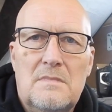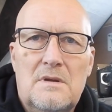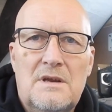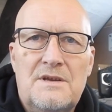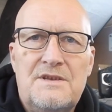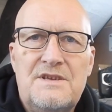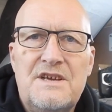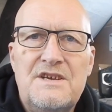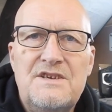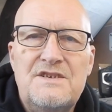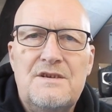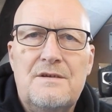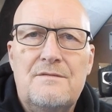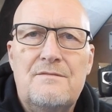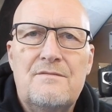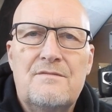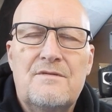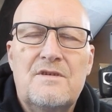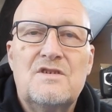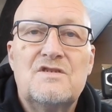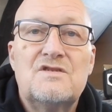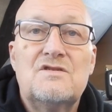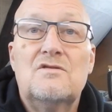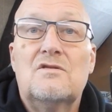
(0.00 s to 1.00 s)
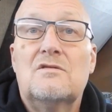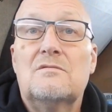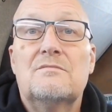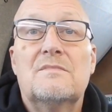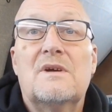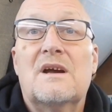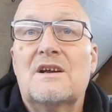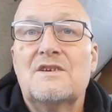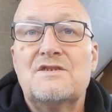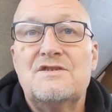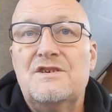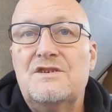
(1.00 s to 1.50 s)
adhesive that's not
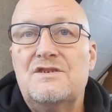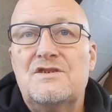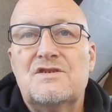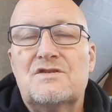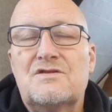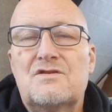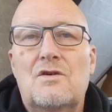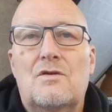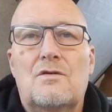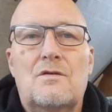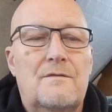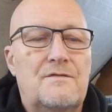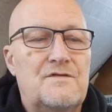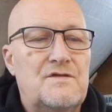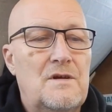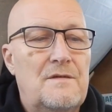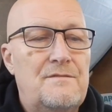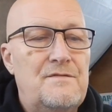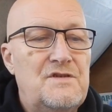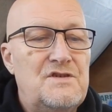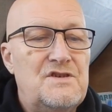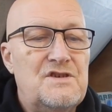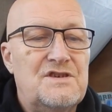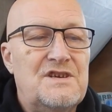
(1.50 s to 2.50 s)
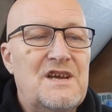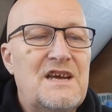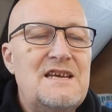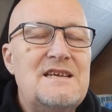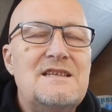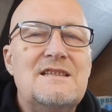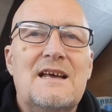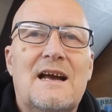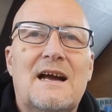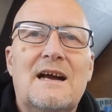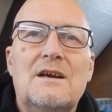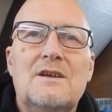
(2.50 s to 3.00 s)
actually just gone off. So if you just
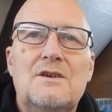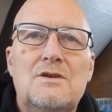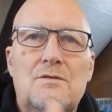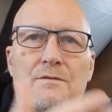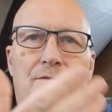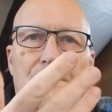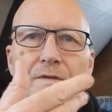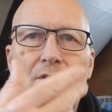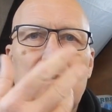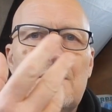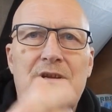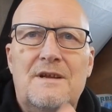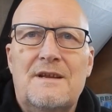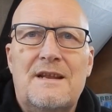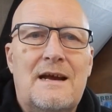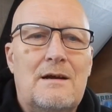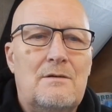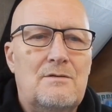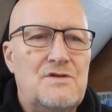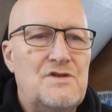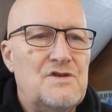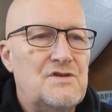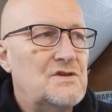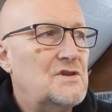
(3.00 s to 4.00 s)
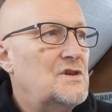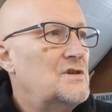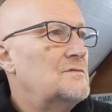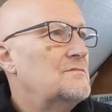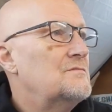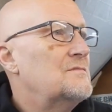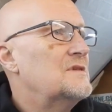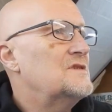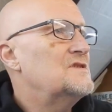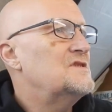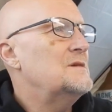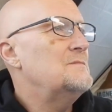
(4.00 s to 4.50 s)
heat that, you'll find that that will just
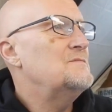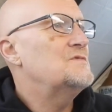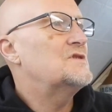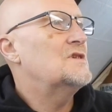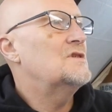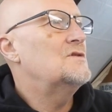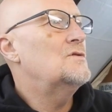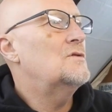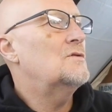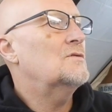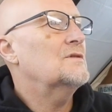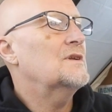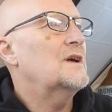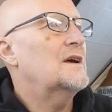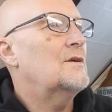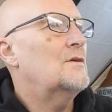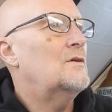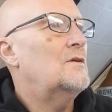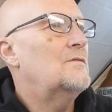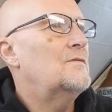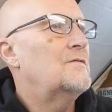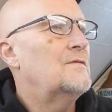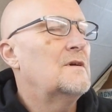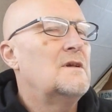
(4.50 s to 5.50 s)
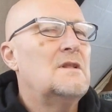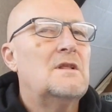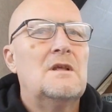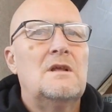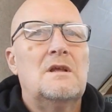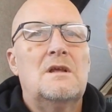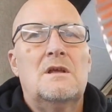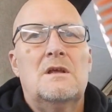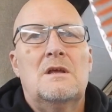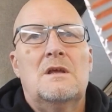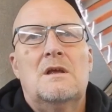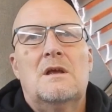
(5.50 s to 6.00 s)
seems to knock that off.
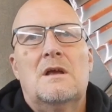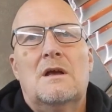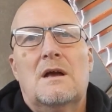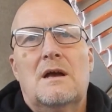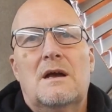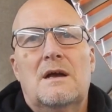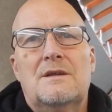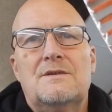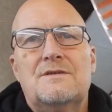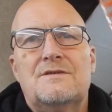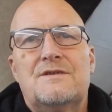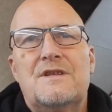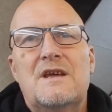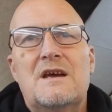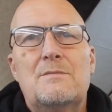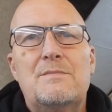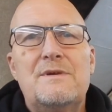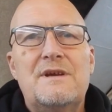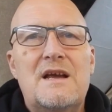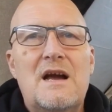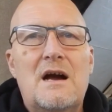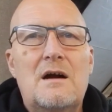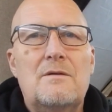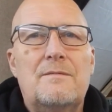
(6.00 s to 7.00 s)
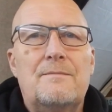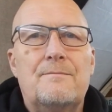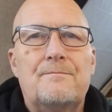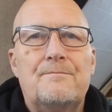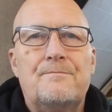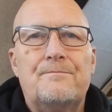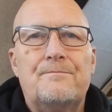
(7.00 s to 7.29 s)
And there we go,